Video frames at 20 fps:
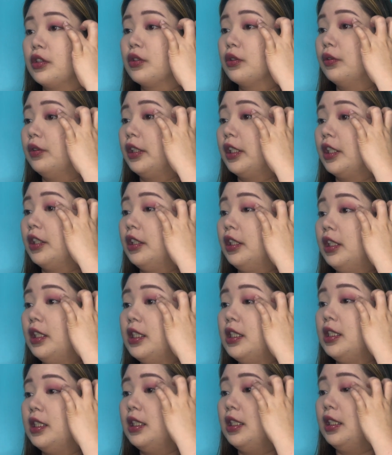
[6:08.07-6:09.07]
So you can really
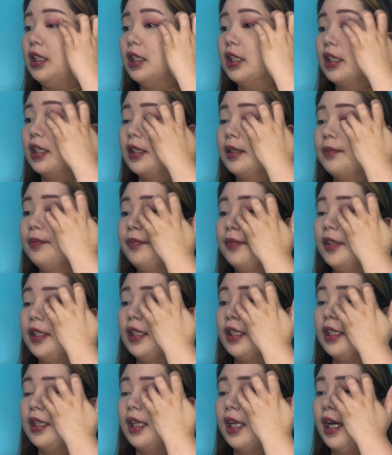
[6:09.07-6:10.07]
see here
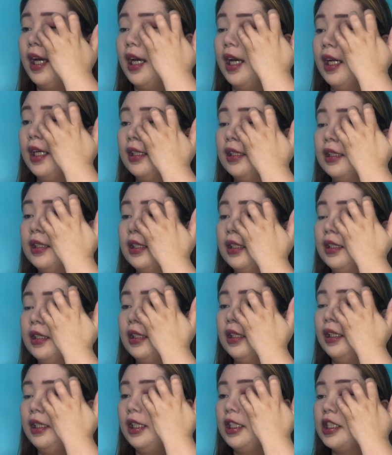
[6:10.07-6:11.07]
that
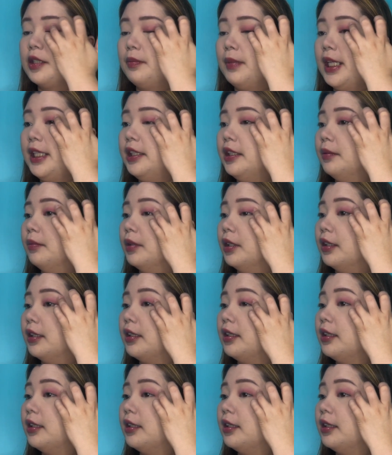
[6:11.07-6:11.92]
it's blendable.